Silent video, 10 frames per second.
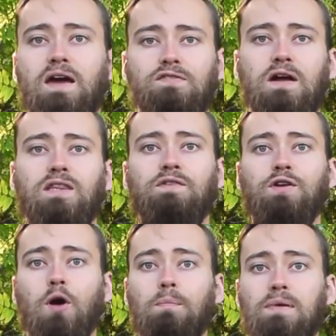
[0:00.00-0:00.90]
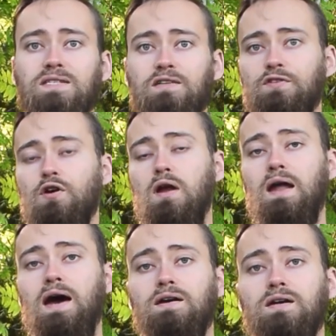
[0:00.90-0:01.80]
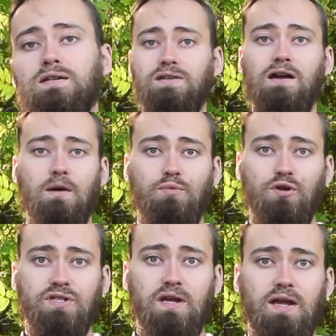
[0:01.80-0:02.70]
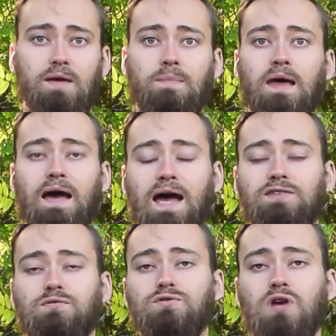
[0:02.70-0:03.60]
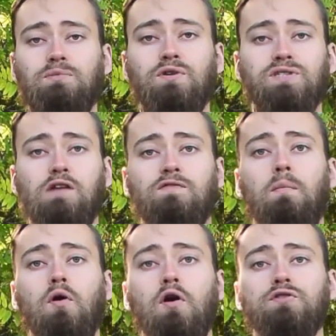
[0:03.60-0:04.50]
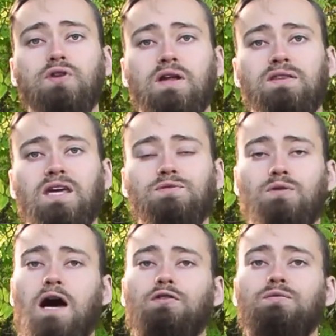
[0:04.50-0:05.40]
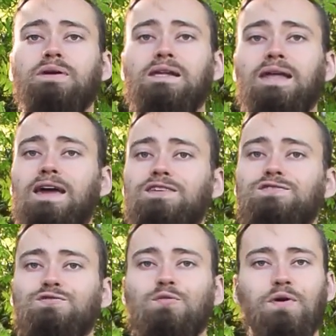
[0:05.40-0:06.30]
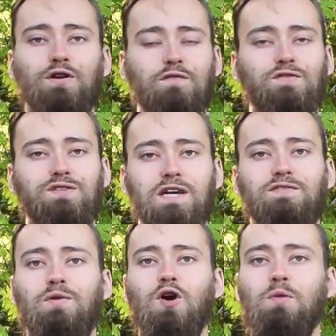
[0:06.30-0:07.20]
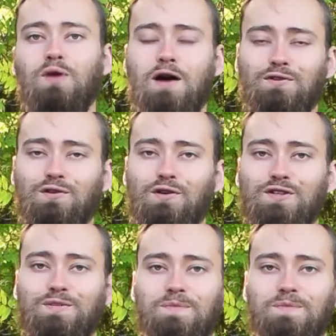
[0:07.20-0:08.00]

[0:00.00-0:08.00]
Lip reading: If you liked the video, please give the video a like, it's highly appreciated. And subscribe to the channel for more training tips on how to build a superhero physique from home or outdoors.